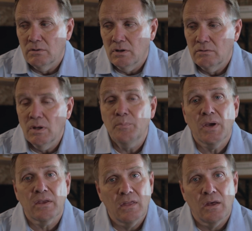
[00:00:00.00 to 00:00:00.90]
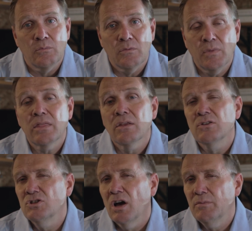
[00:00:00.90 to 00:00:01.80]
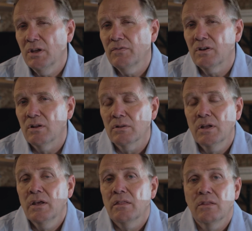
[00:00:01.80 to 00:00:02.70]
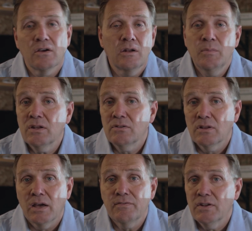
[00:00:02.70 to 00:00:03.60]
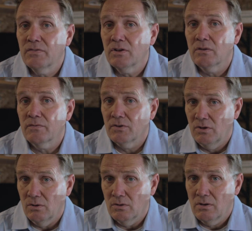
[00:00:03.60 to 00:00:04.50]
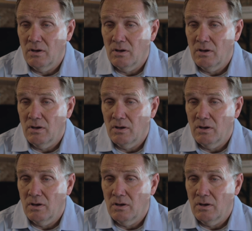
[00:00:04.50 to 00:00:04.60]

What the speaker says: nitpick them and make their job difficult, they're going to make life difficult for you.